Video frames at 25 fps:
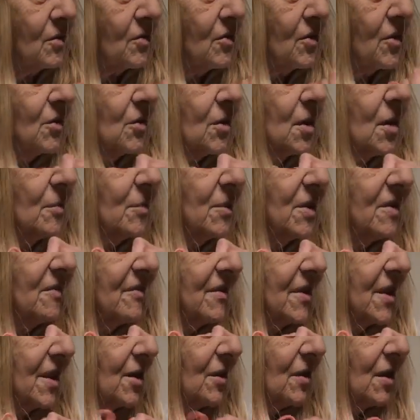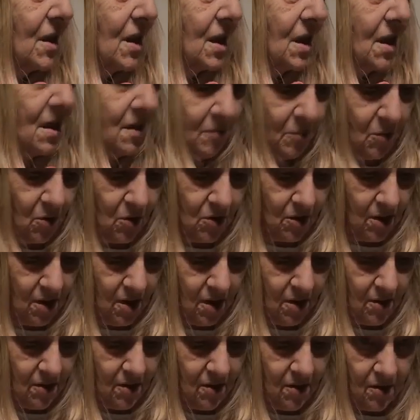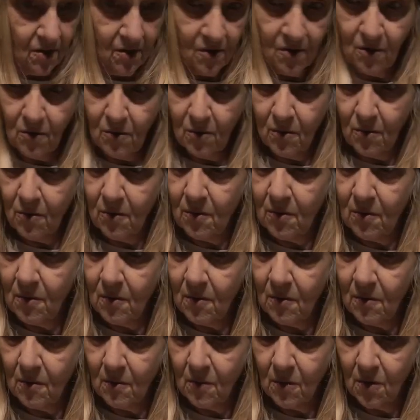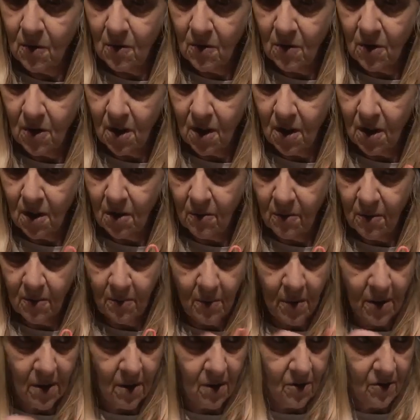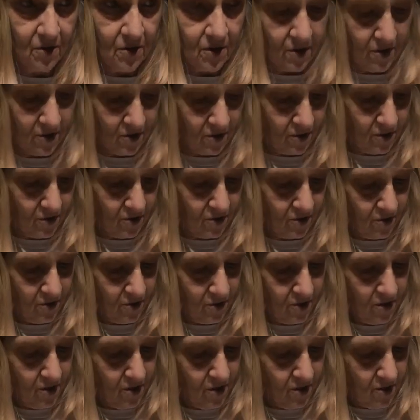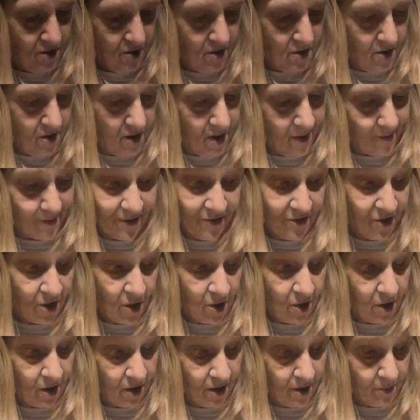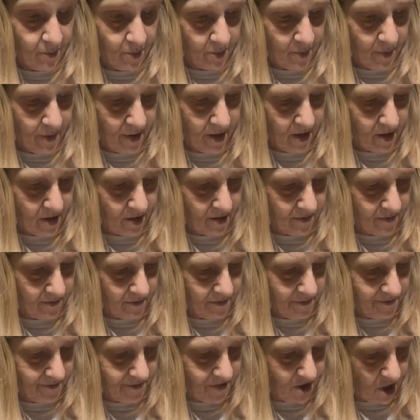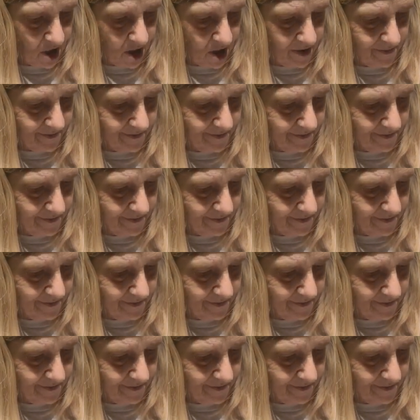So let me figure out how I'm going to cut this. I'm going to cut it with a pair of scissors. I was totally prepared. Not.